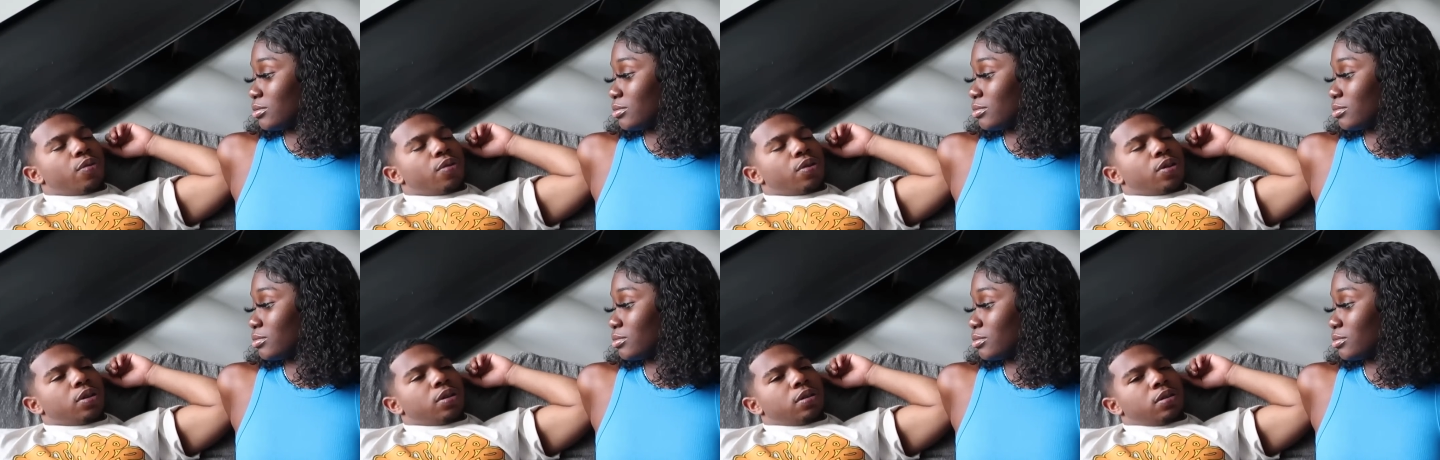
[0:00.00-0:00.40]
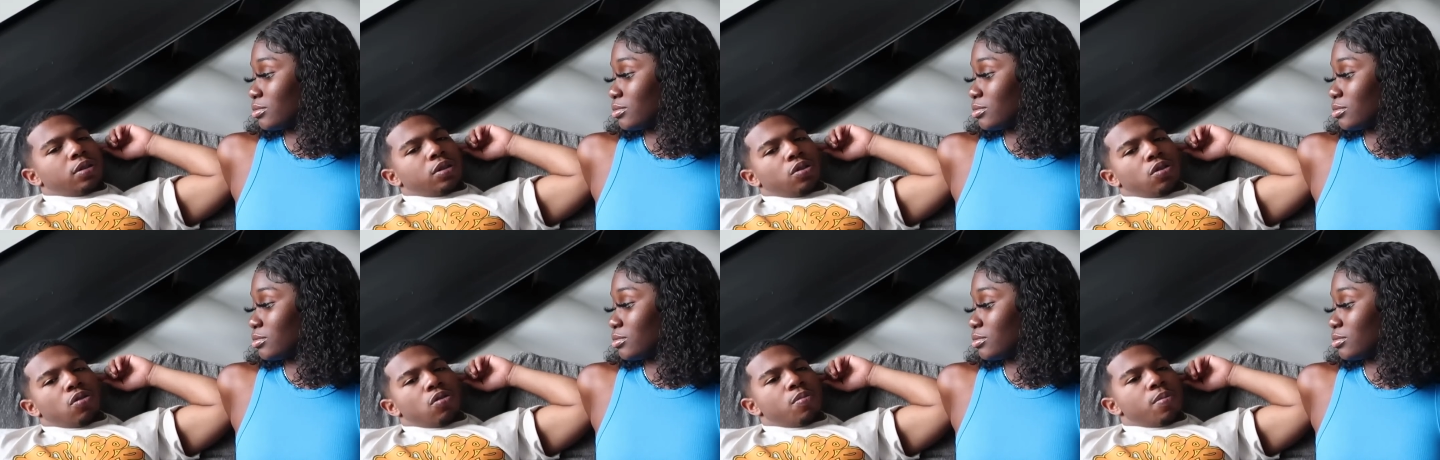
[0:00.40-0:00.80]
Speaker 1: for
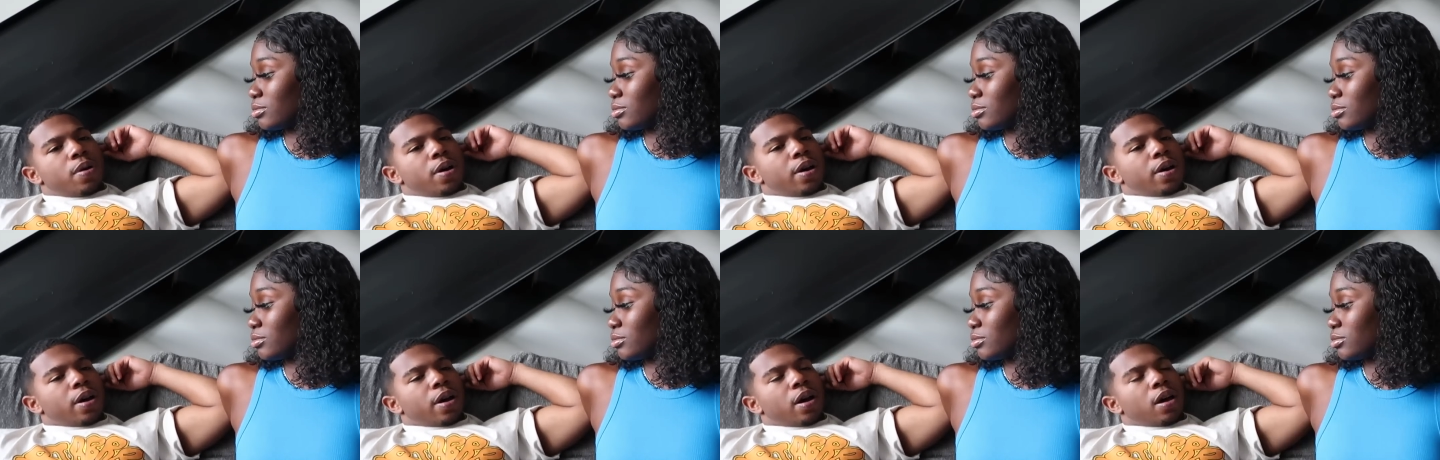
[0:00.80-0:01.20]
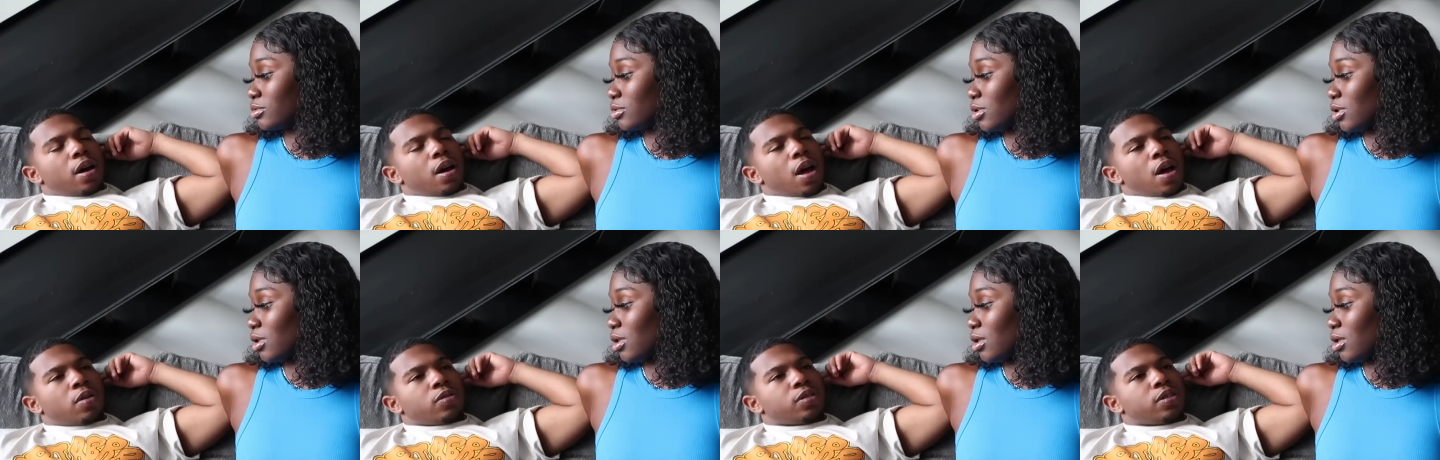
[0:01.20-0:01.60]
cool, but
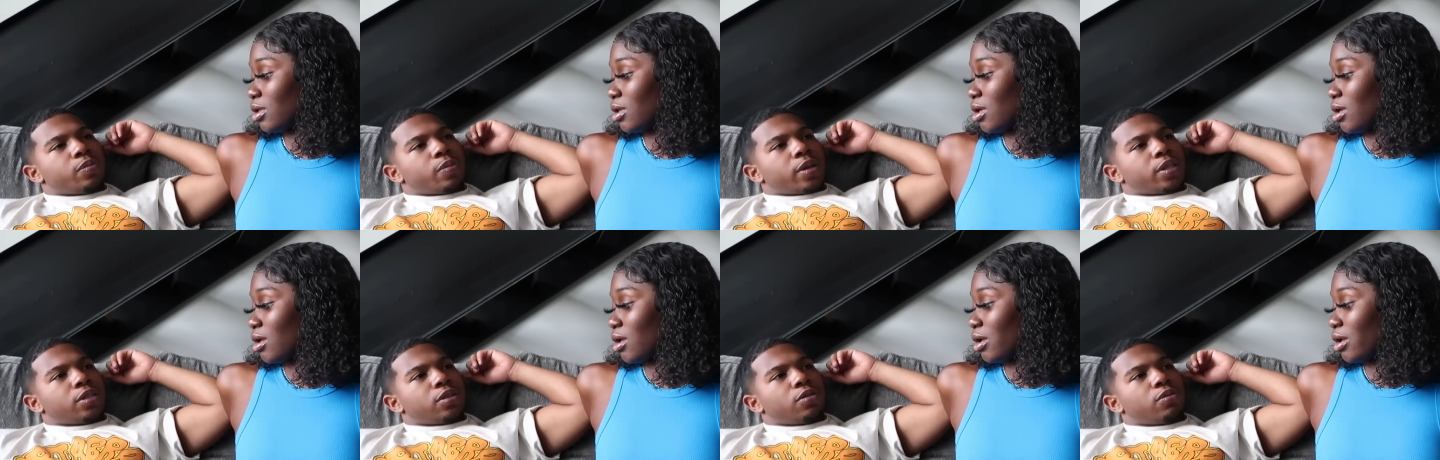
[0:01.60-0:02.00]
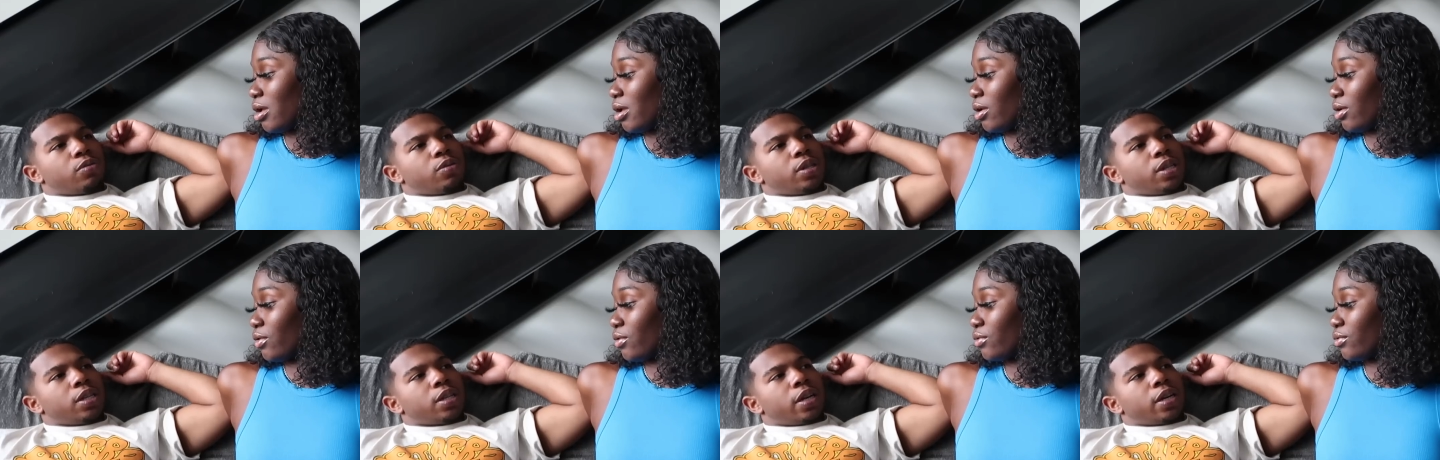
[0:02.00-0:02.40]
I don't see myself
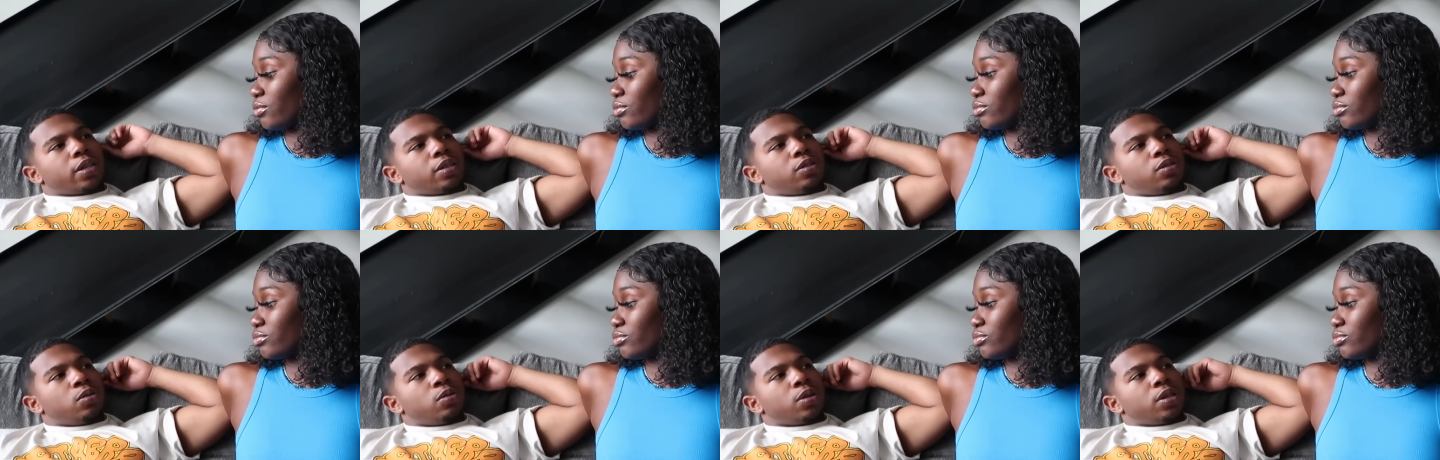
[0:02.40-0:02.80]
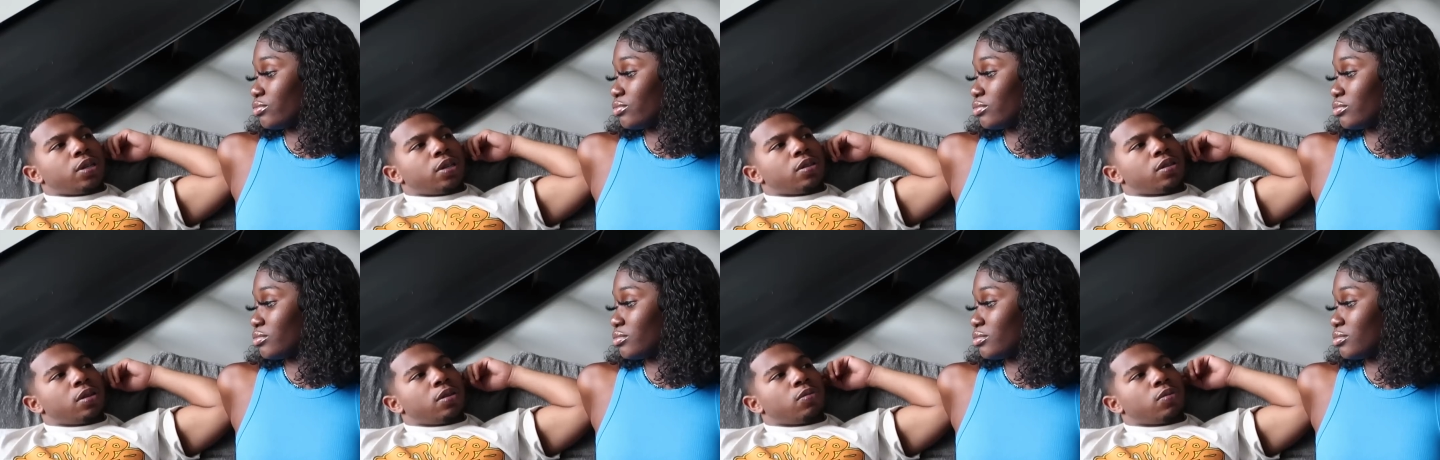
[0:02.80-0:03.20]
really like doing
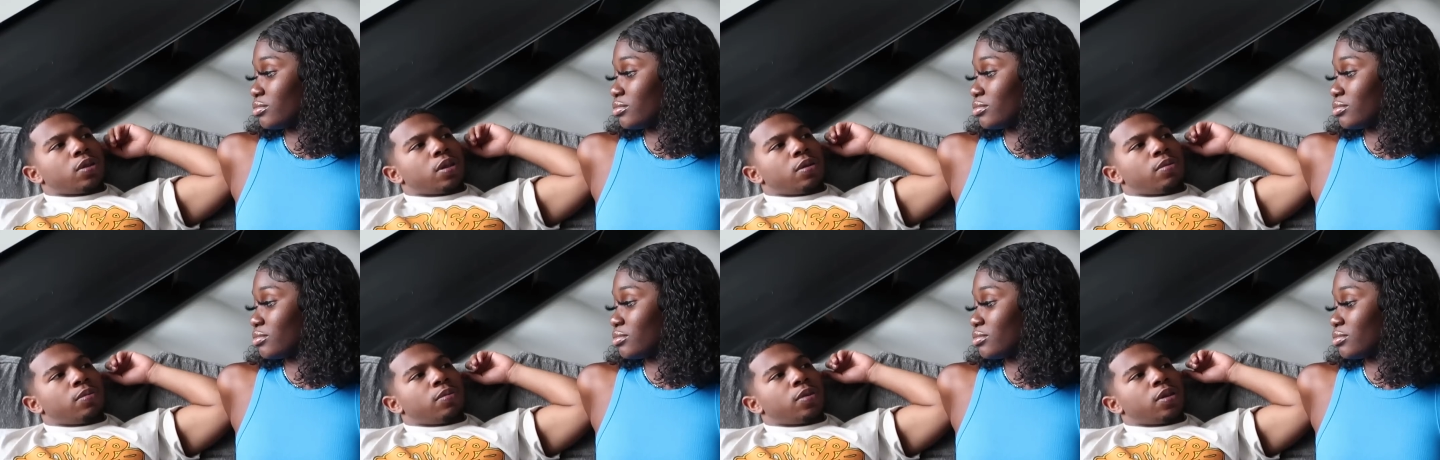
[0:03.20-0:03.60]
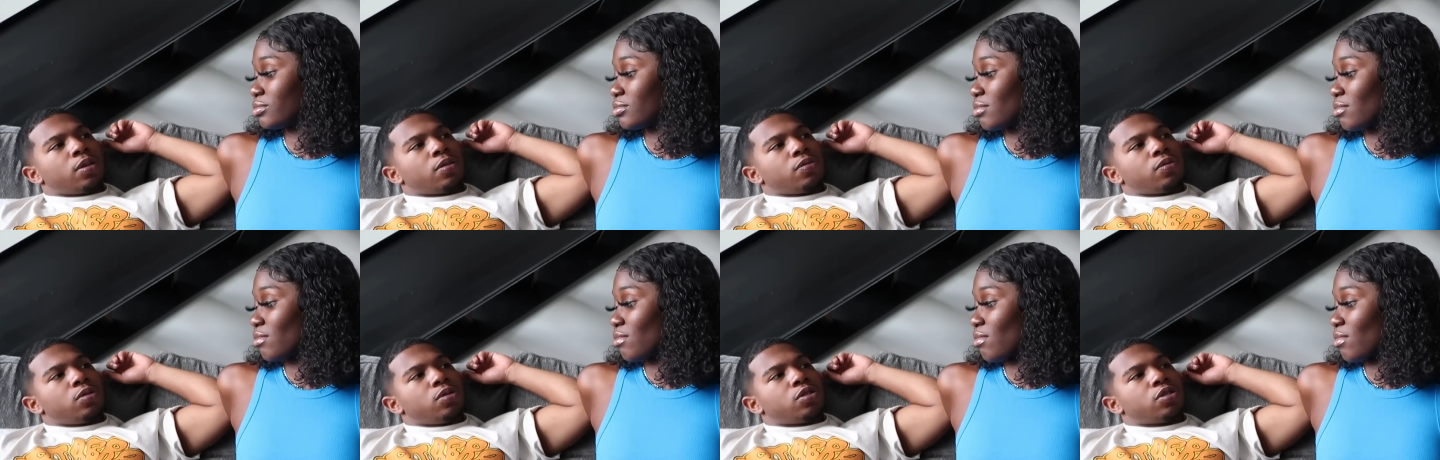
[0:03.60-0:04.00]
anything
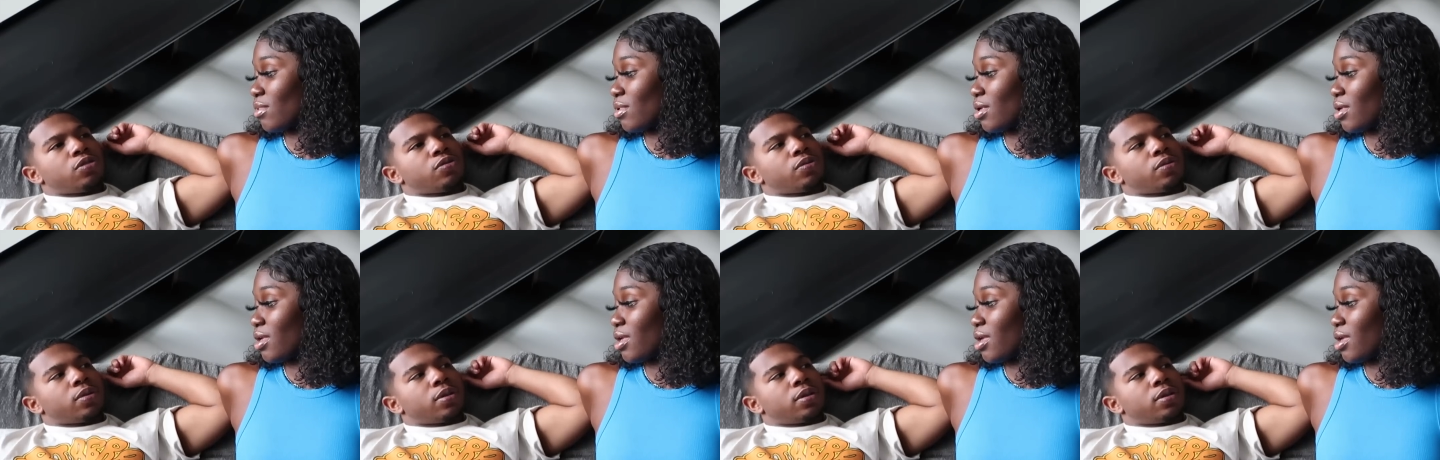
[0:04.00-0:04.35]
in the future